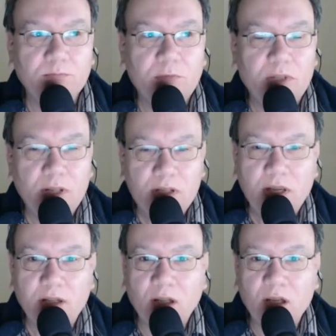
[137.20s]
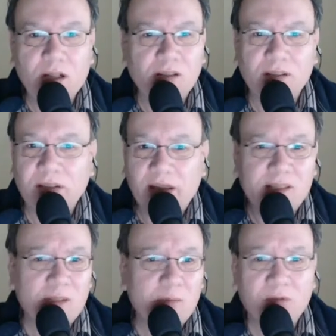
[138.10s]
didn't take long, Nancy,
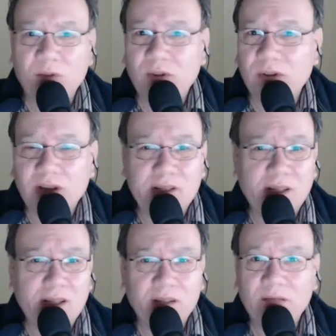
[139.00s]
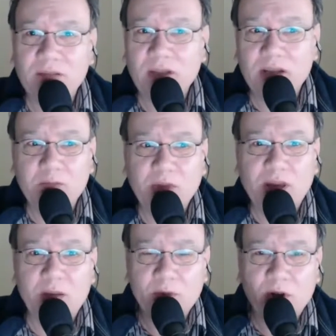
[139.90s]
before I tell you, it kind
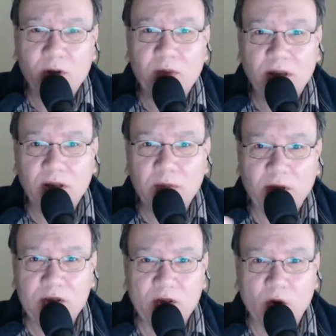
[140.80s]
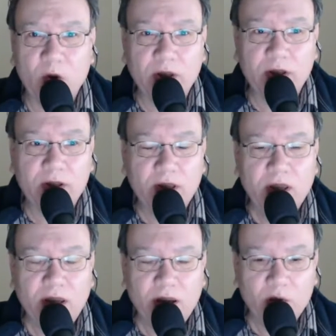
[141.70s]
of permeated my soul, and
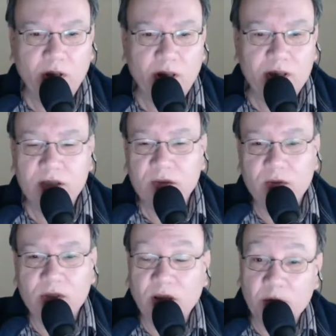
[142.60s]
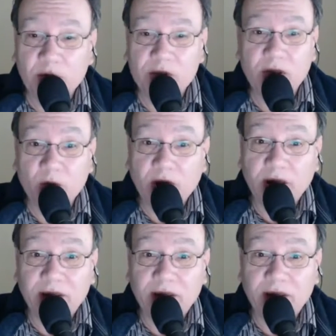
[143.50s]
I realized that she was 100% right.